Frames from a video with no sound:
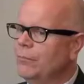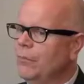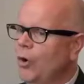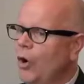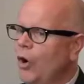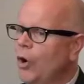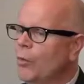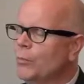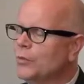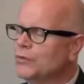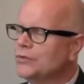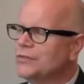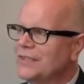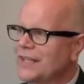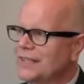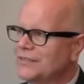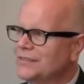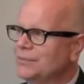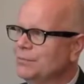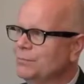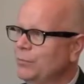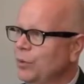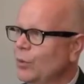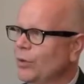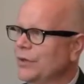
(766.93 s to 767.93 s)
almost
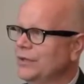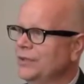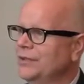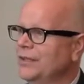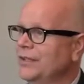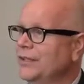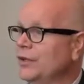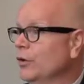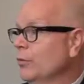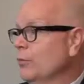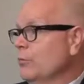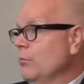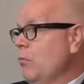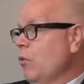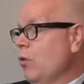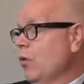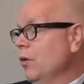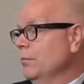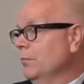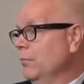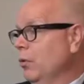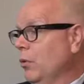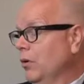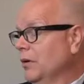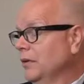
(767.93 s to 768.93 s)
as importantly, or more
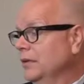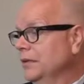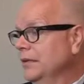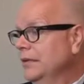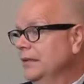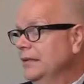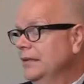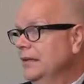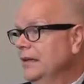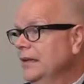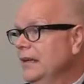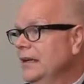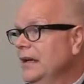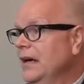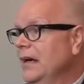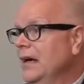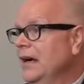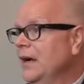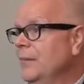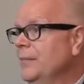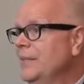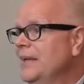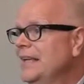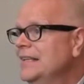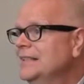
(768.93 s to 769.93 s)
importantly,
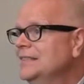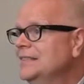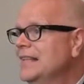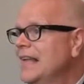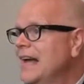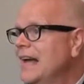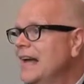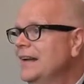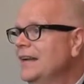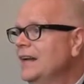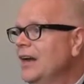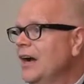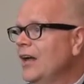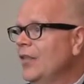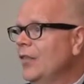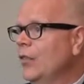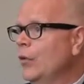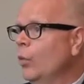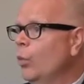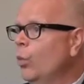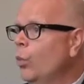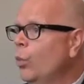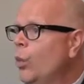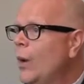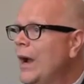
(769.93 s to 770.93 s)
is that the
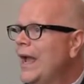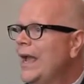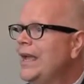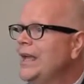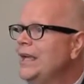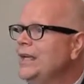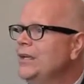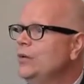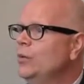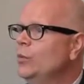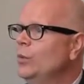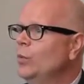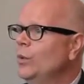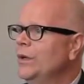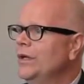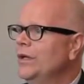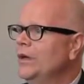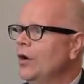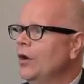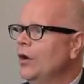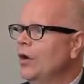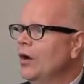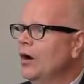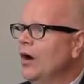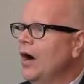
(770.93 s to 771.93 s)
way we
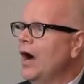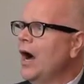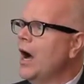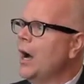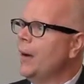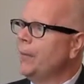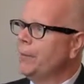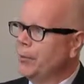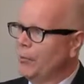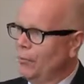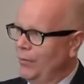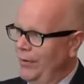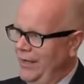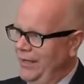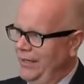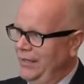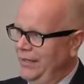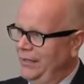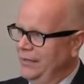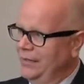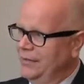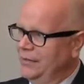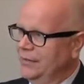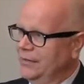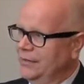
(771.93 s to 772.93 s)
are
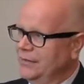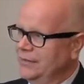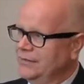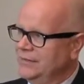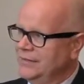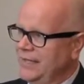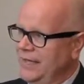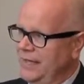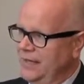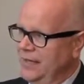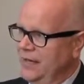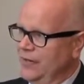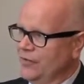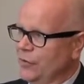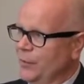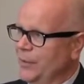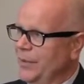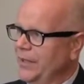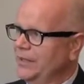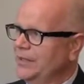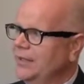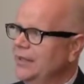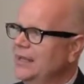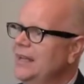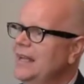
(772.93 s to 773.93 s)
operating state
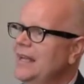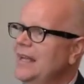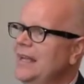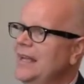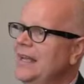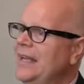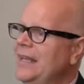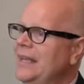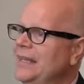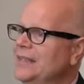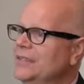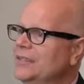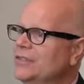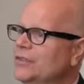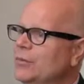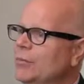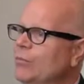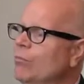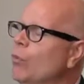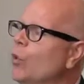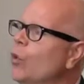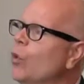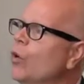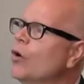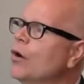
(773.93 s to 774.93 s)
government is
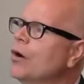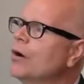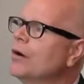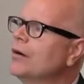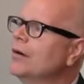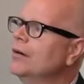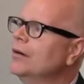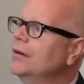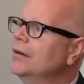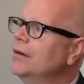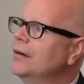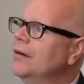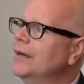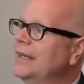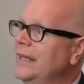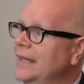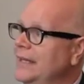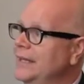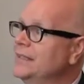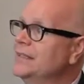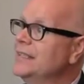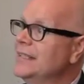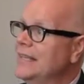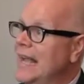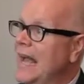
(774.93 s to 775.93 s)
more
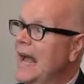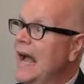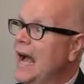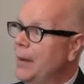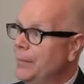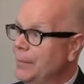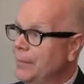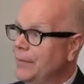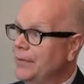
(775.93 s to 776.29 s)
akin to GAAP